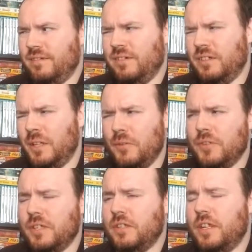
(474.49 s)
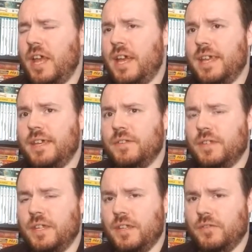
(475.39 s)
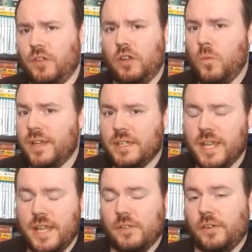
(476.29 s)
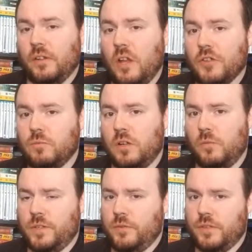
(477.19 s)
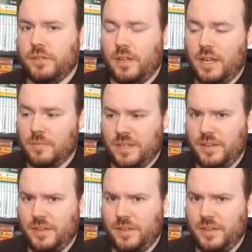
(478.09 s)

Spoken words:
close to that is the Sonic Wind Kick in Sonic Lost World, which uses stun enemies.